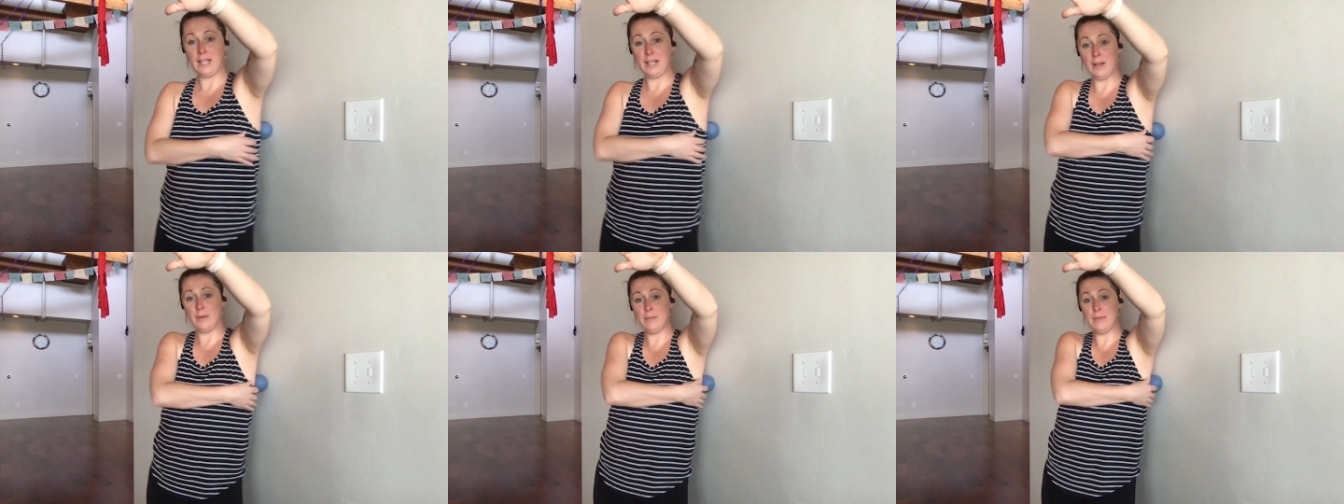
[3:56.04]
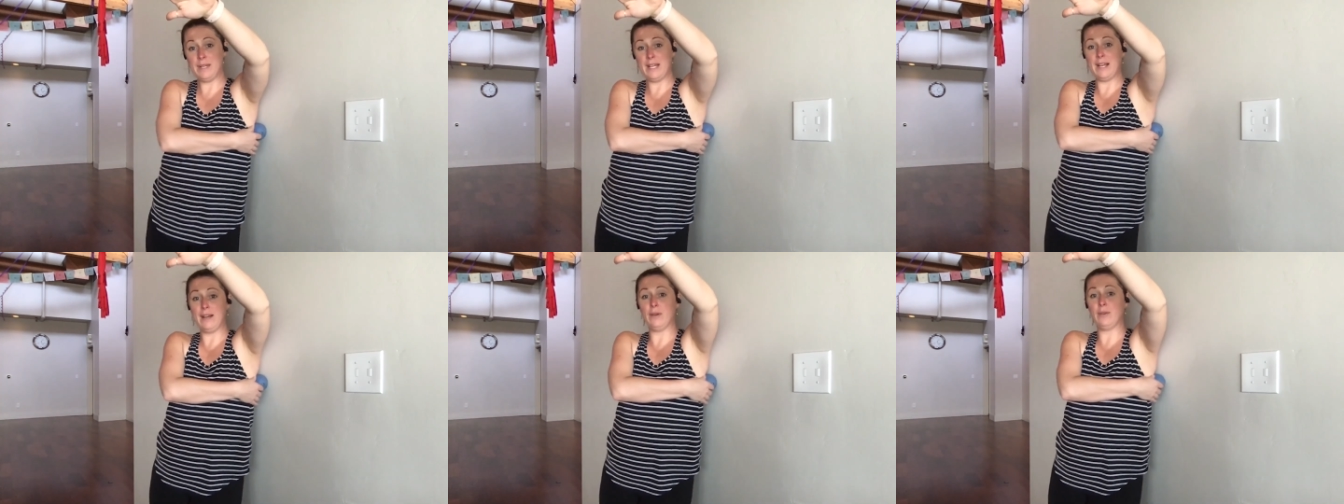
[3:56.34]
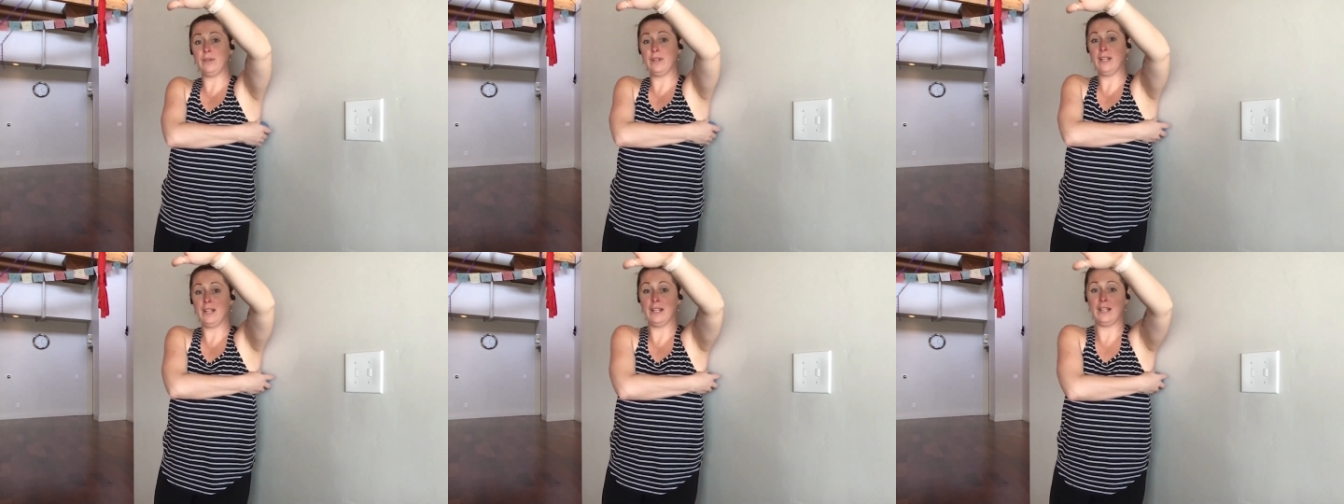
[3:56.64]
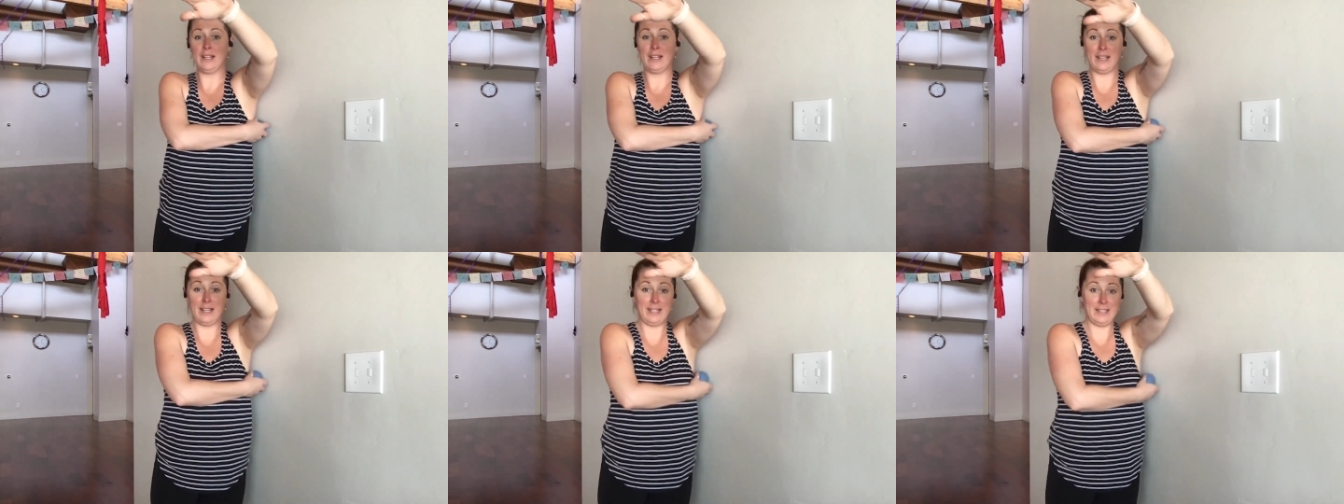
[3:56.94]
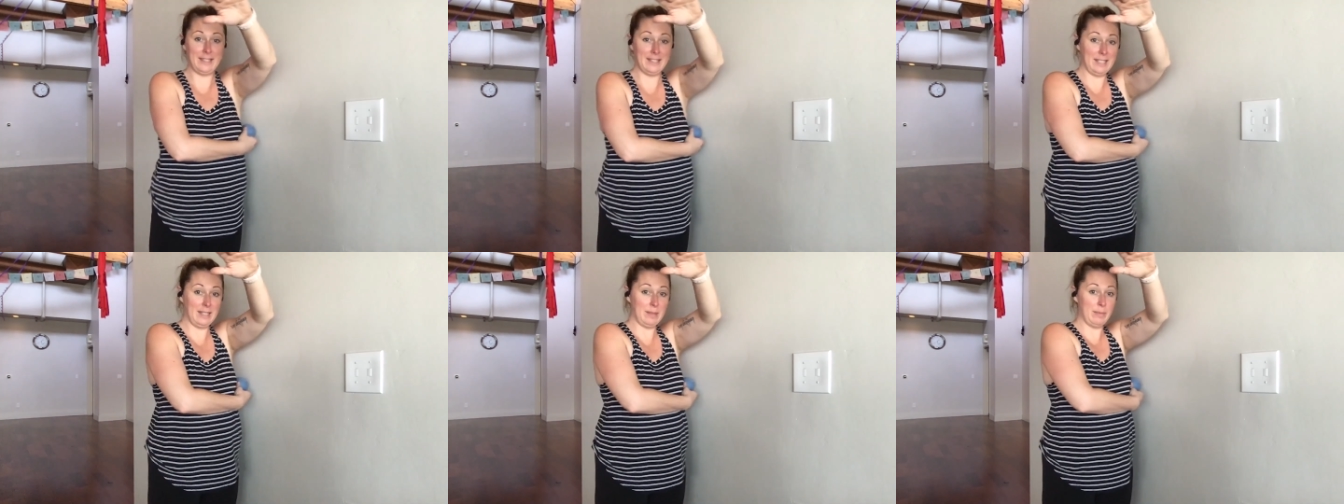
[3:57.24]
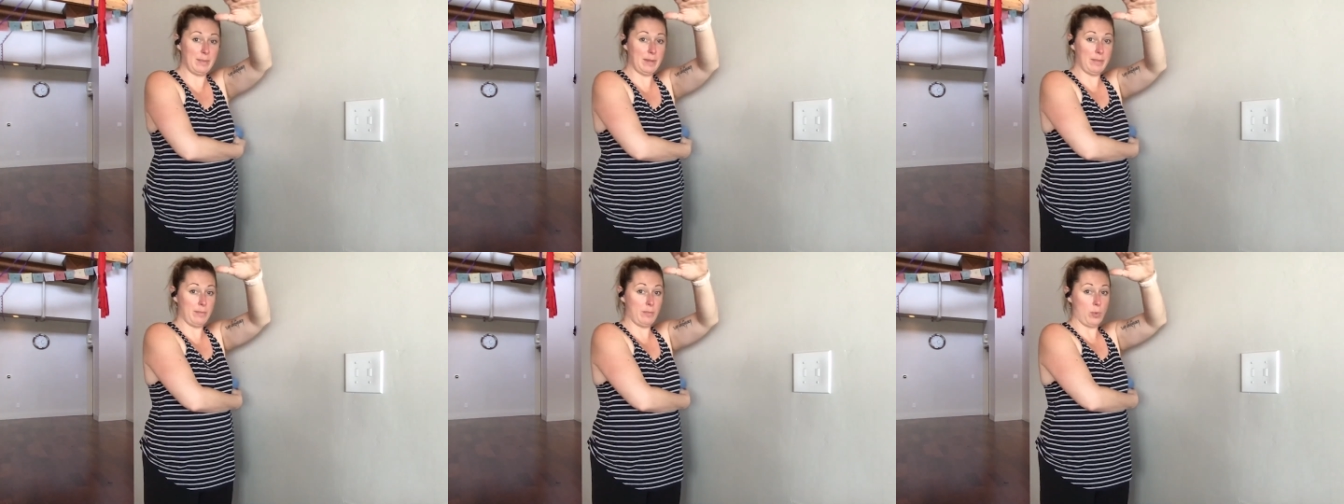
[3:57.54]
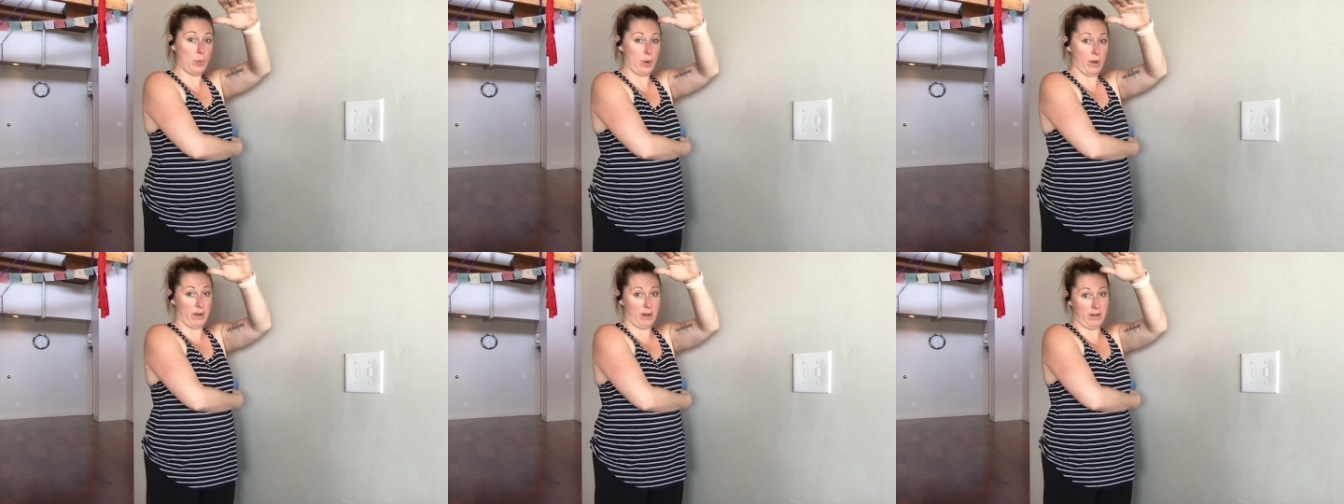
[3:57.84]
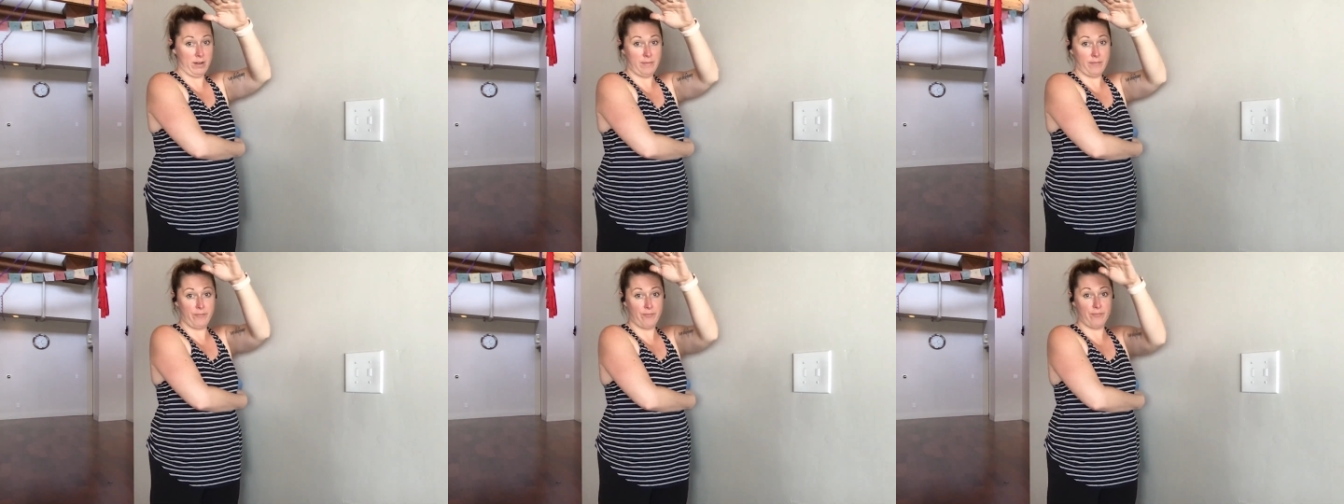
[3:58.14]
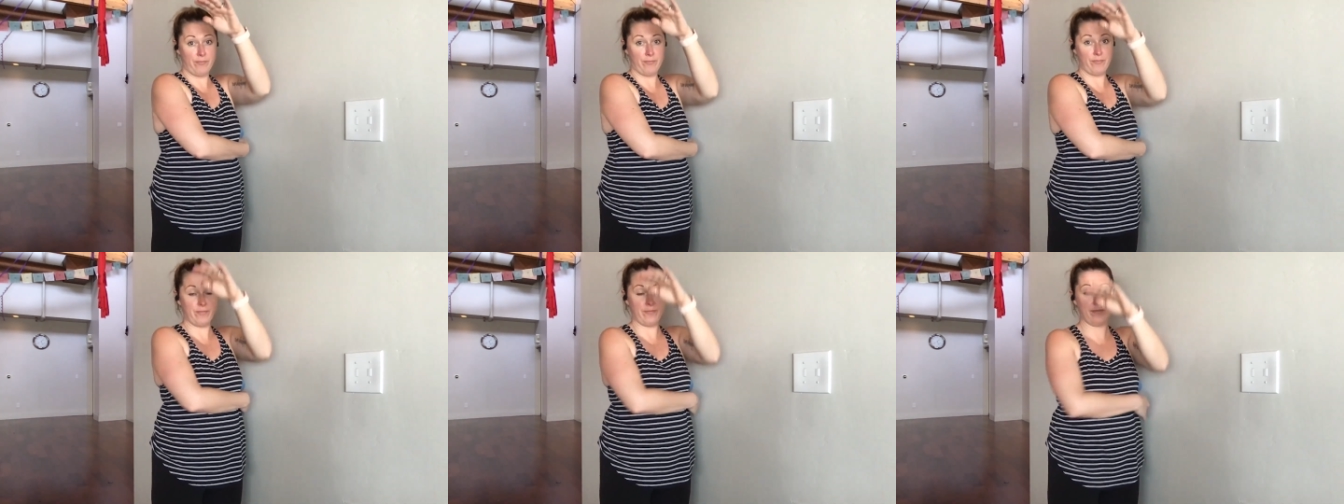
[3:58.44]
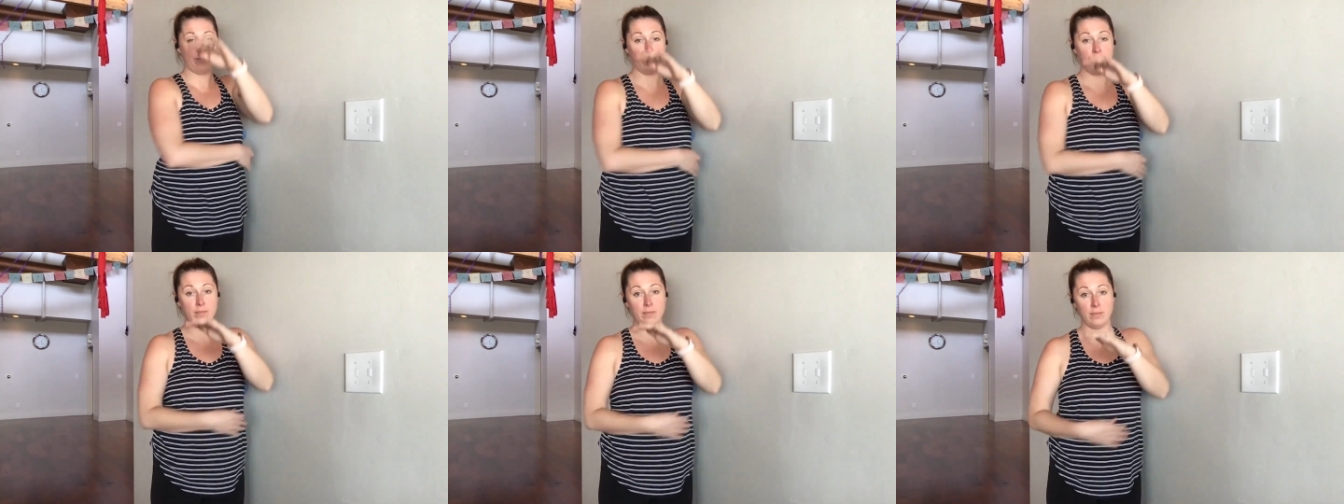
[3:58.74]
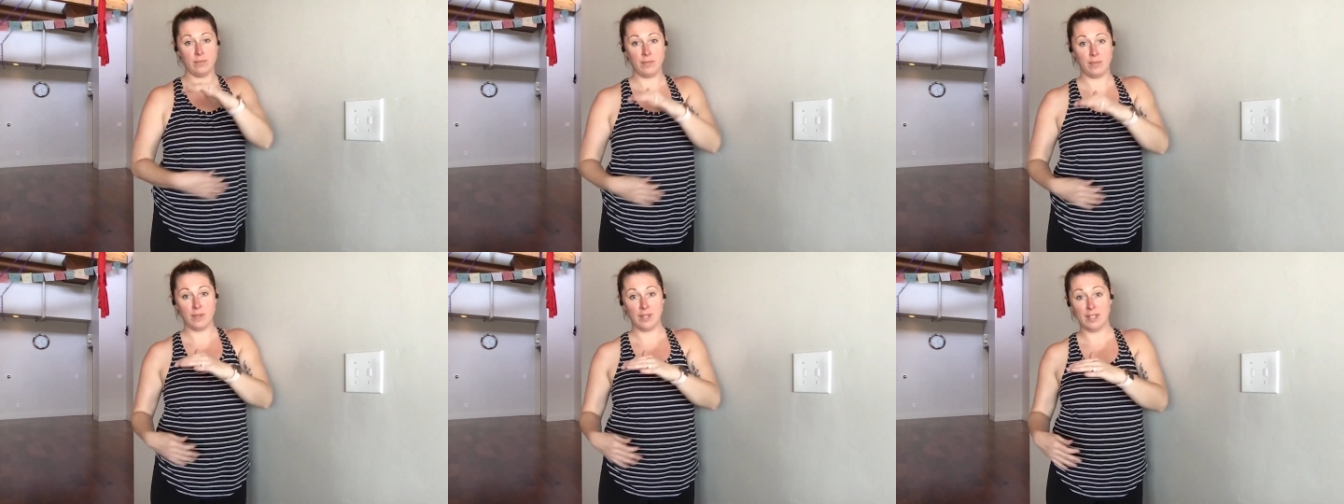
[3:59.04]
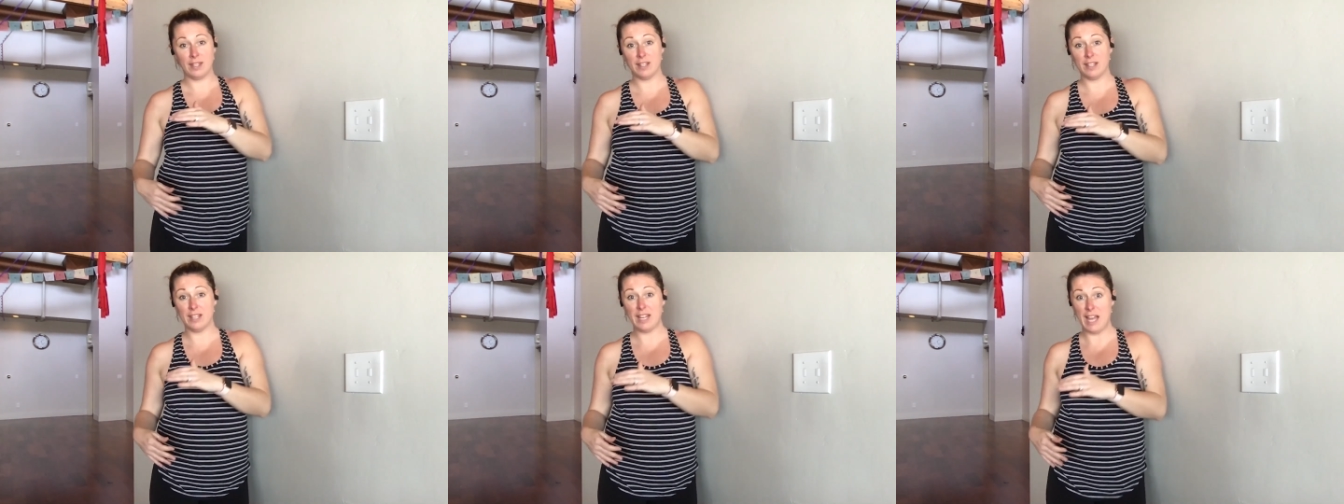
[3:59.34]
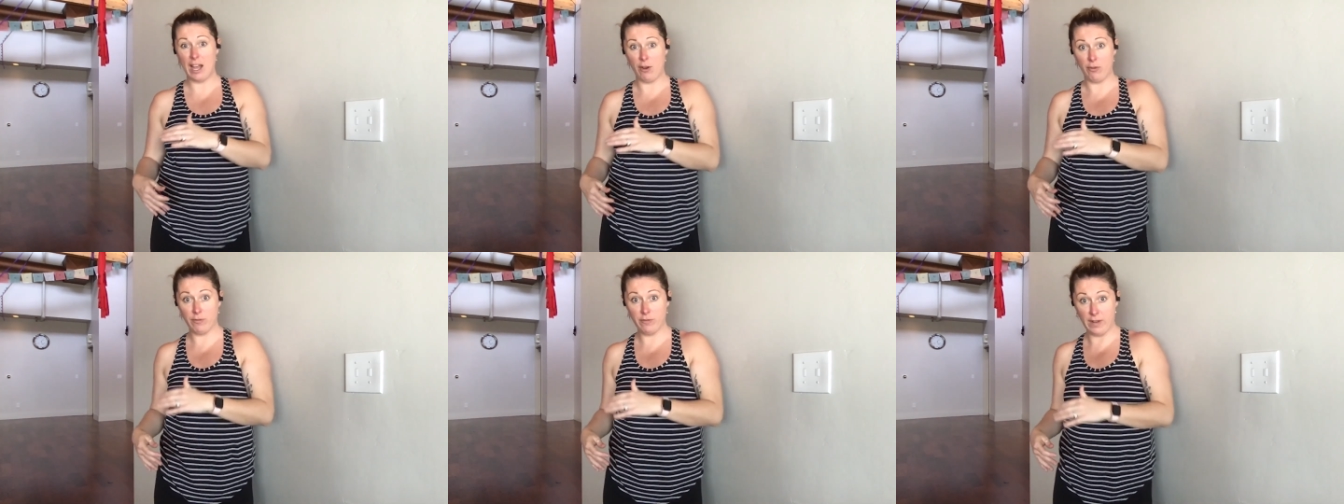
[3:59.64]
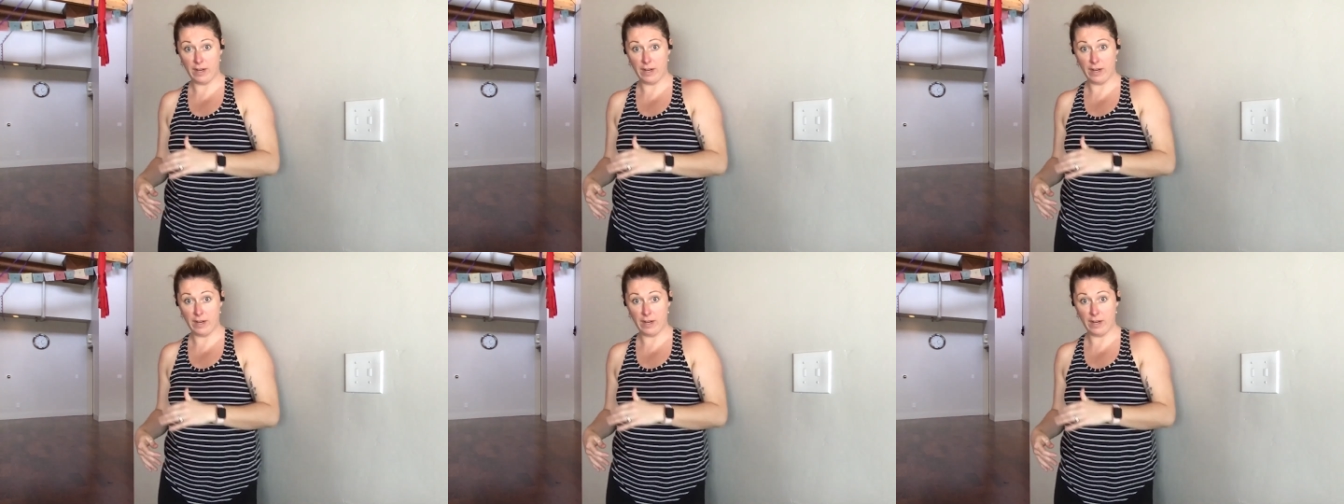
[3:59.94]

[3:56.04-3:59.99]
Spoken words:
Come down a little bit more. Now